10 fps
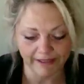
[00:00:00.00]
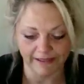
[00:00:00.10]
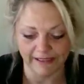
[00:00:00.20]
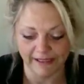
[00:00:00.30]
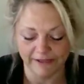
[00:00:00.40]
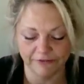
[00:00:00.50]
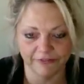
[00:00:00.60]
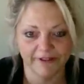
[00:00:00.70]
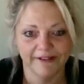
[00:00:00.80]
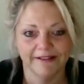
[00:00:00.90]
a
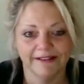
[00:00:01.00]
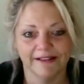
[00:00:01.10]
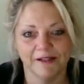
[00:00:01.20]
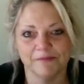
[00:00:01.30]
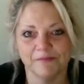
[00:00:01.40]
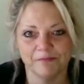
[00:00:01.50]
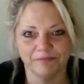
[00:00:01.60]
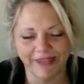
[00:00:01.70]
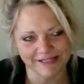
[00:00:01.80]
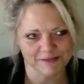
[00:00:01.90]
life,
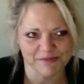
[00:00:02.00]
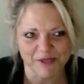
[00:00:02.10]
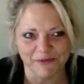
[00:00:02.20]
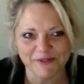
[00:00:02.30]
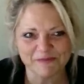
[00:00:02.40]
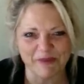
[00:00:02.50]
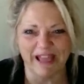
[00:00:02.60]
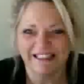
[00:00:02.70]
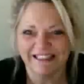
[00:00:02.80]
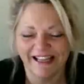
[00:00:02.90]
get some
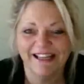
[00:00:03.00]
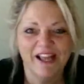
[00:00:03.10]
self-respect.